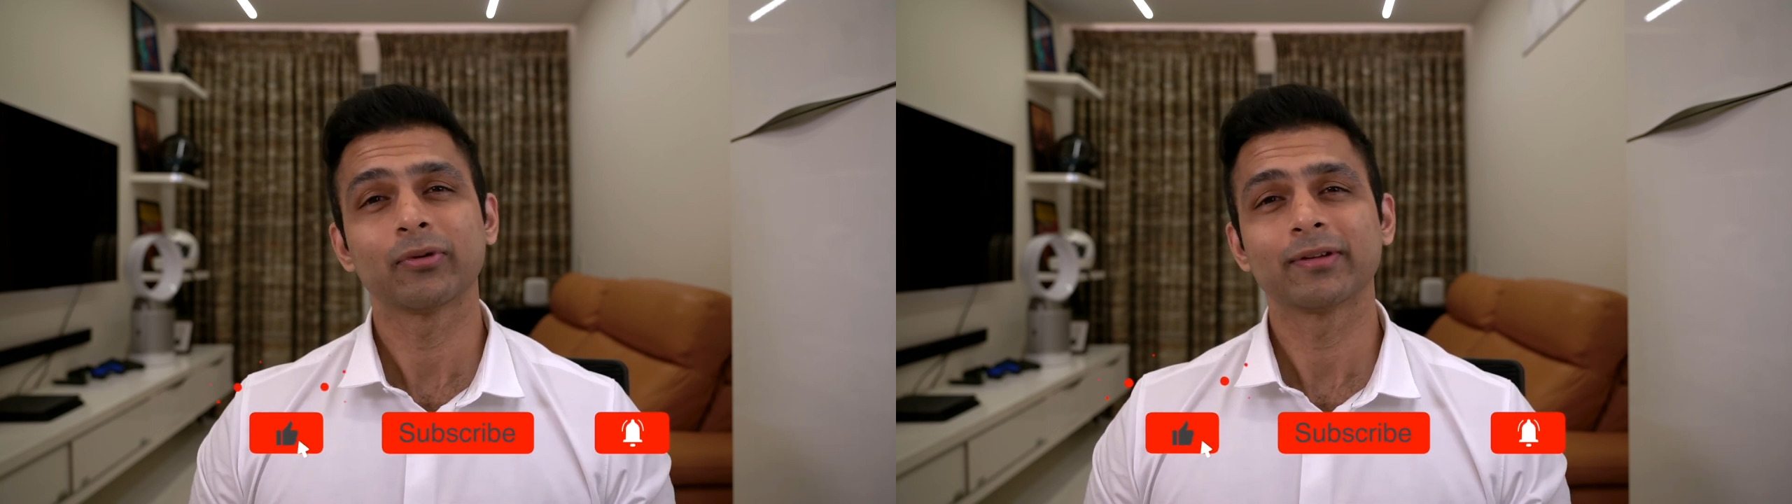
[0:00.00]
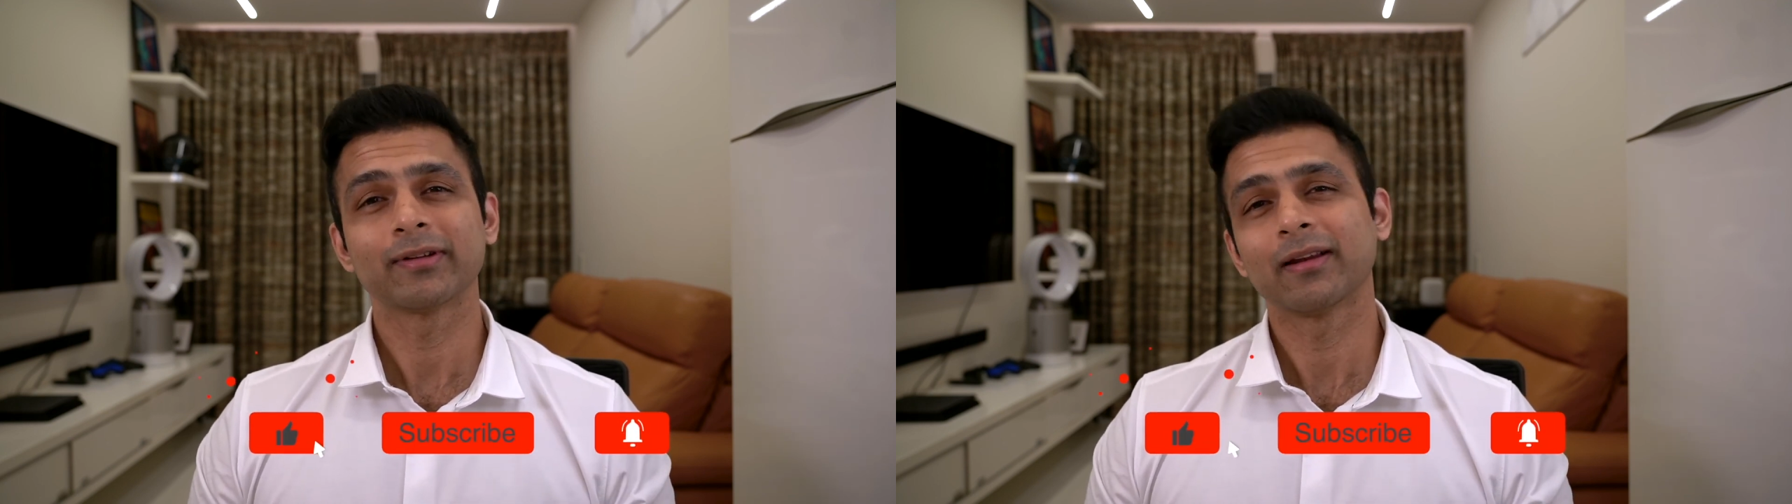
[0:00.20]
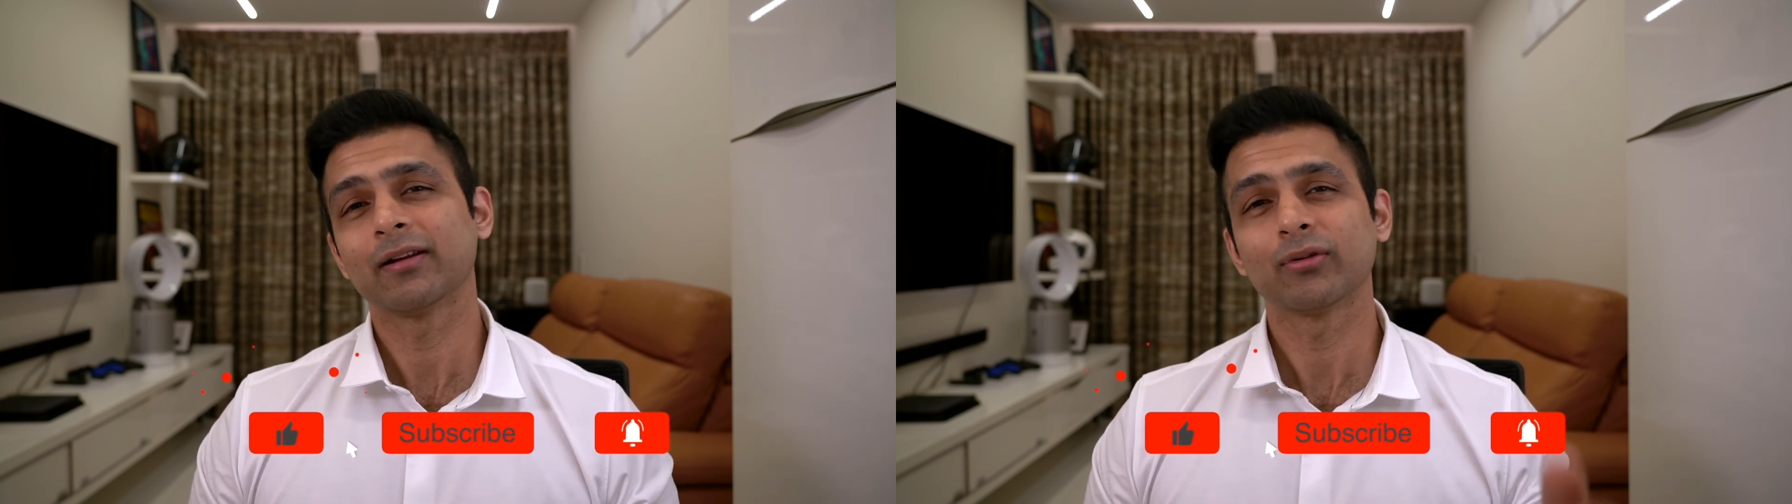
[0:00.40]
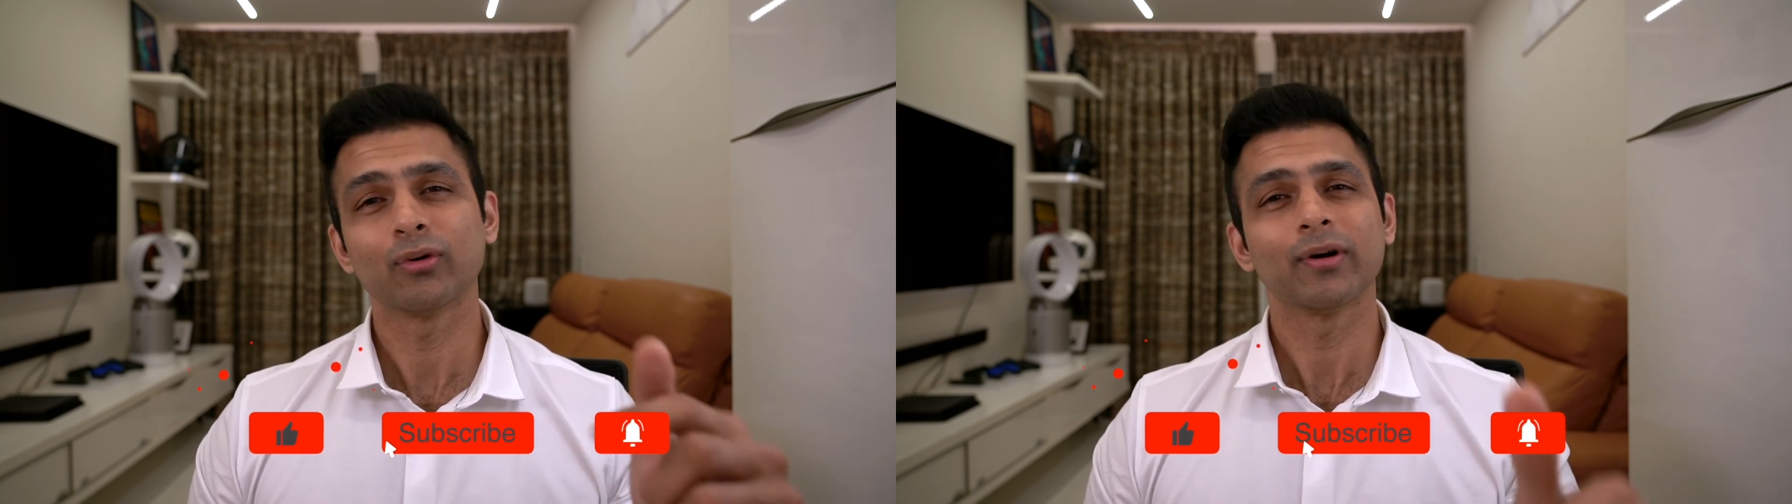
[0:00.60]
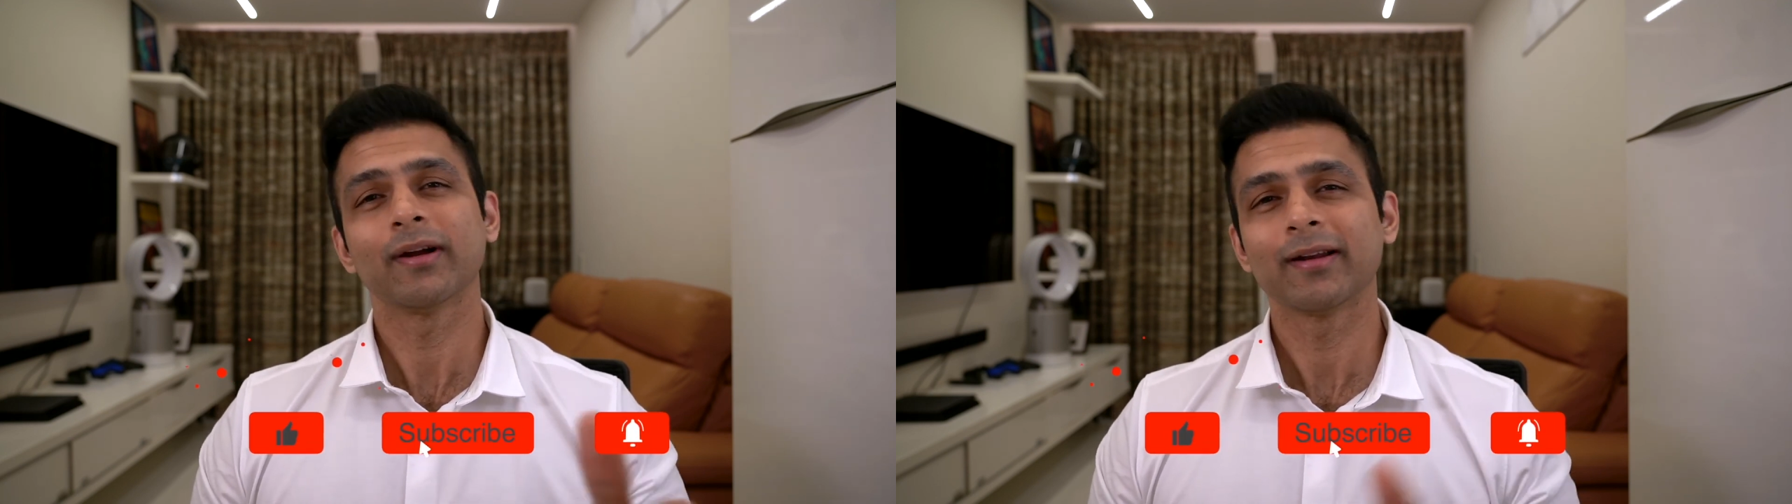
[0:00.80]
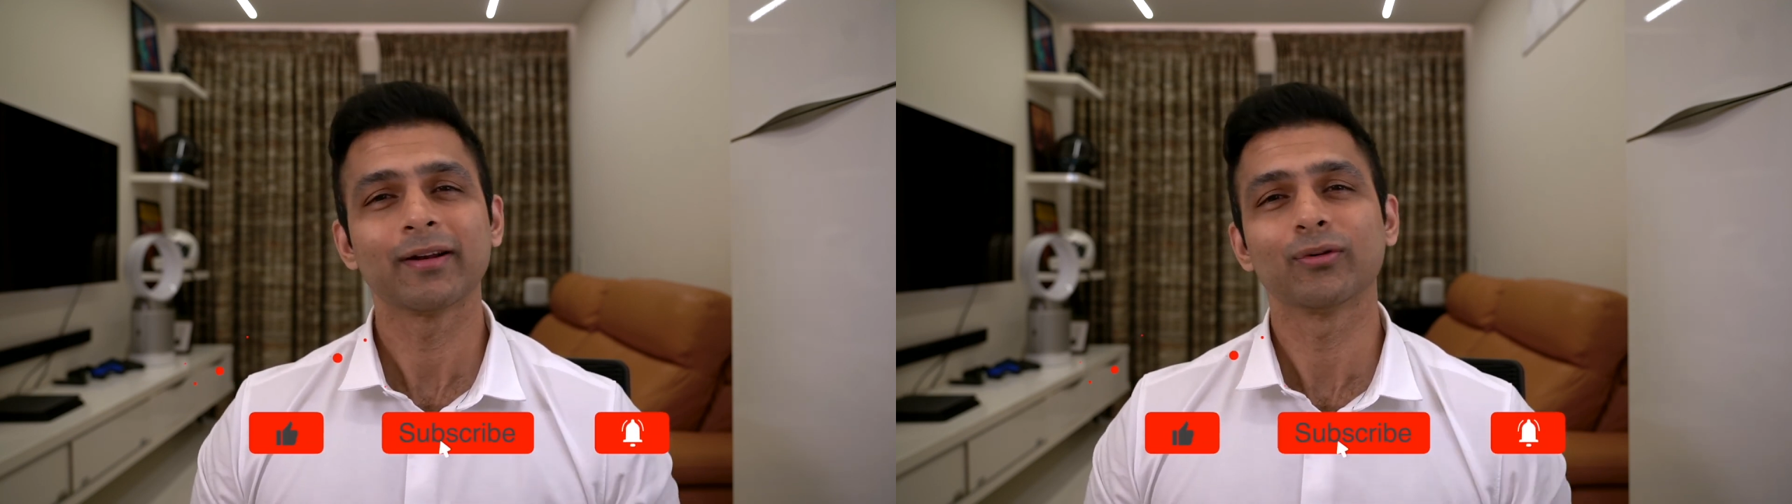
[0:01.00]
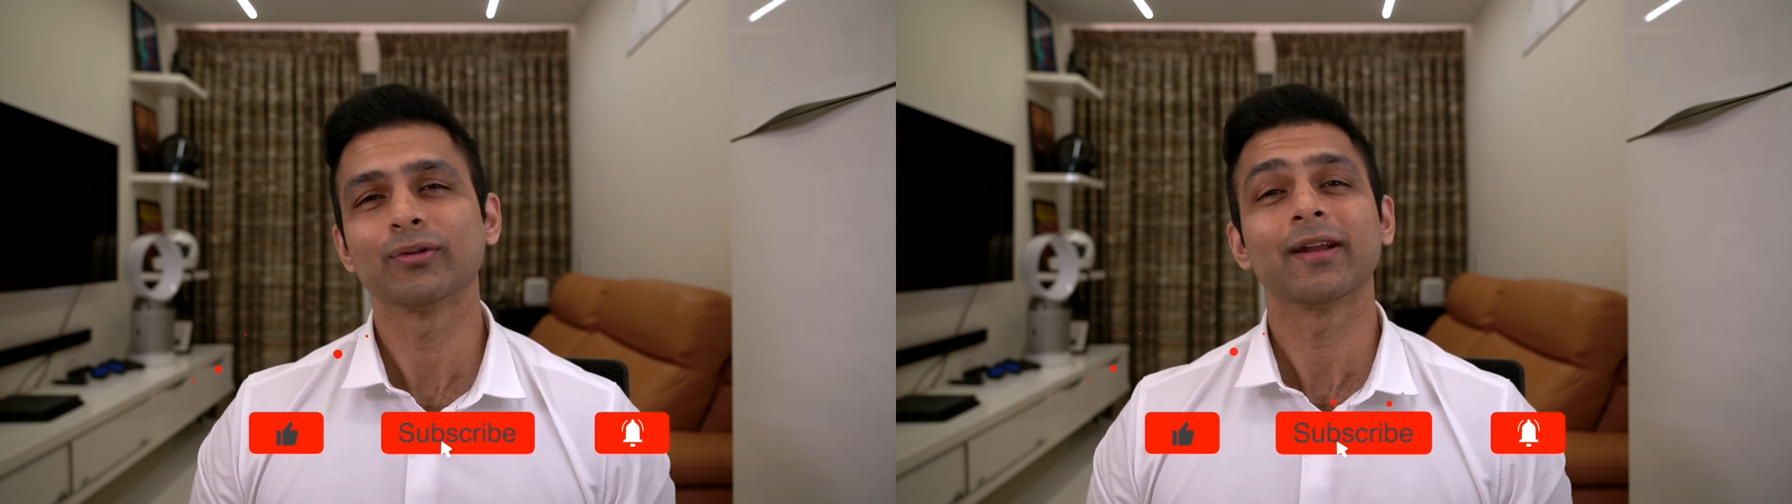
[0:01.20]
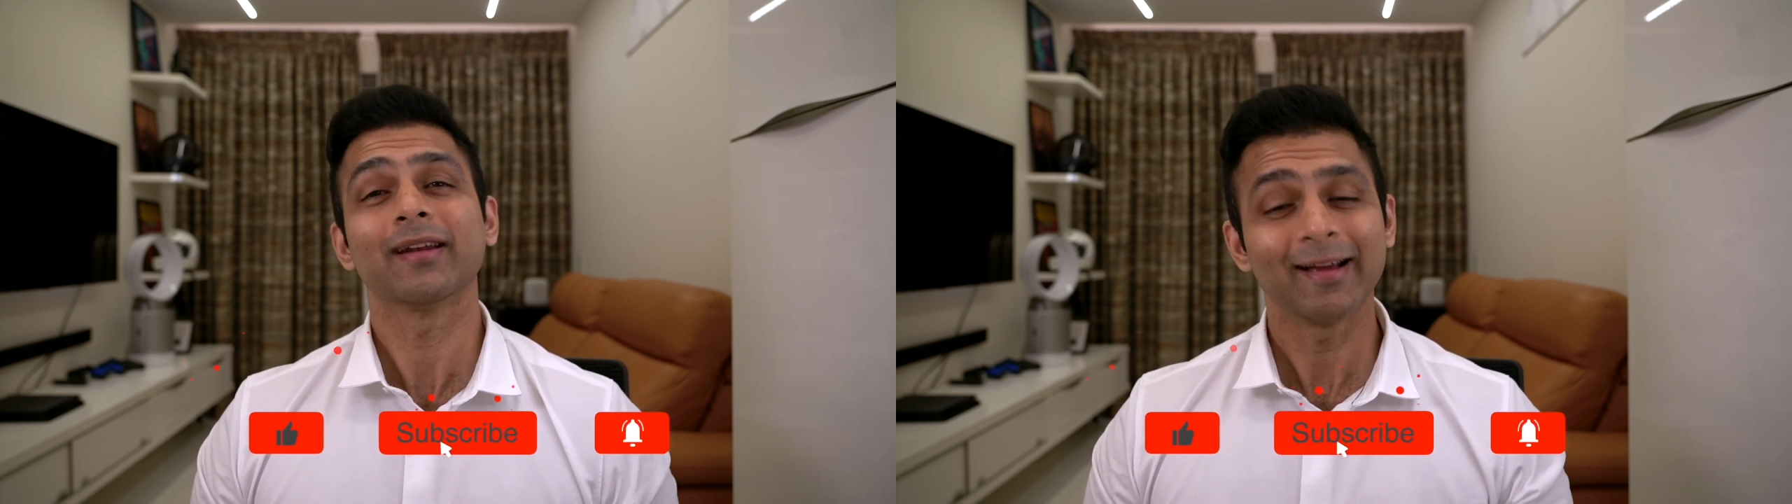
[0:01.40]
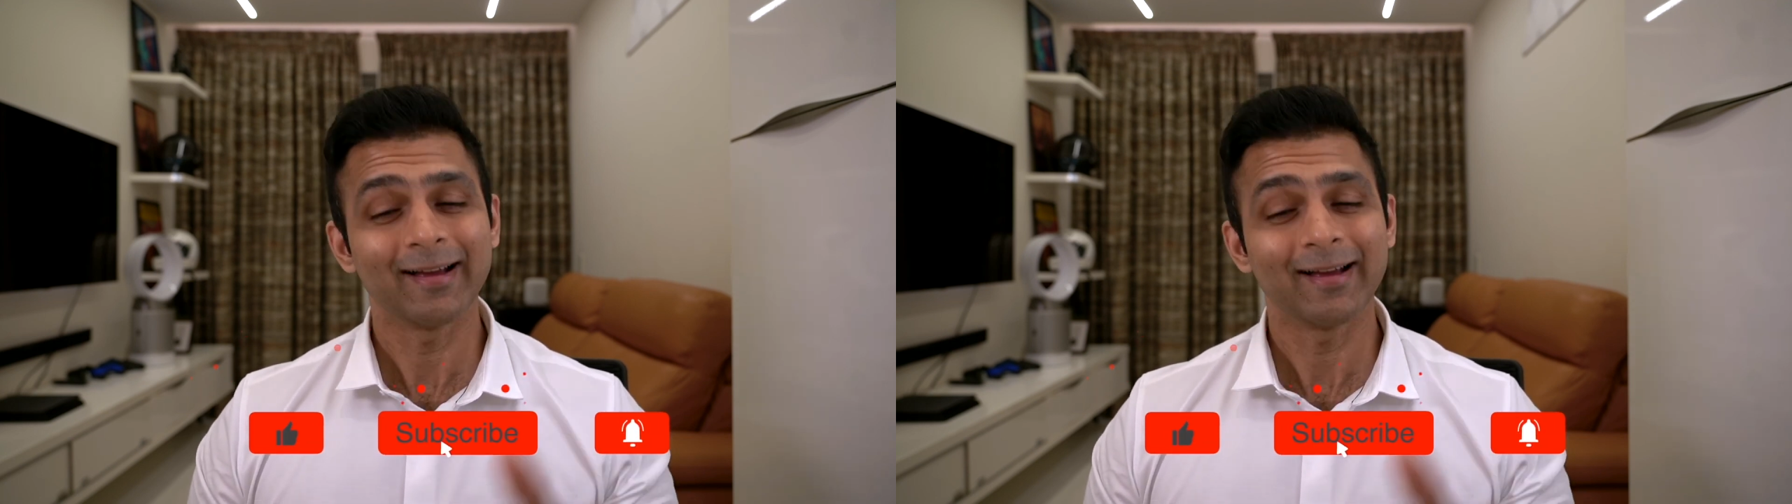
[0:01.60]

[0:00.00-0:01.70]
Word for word: our channel go ahead and do that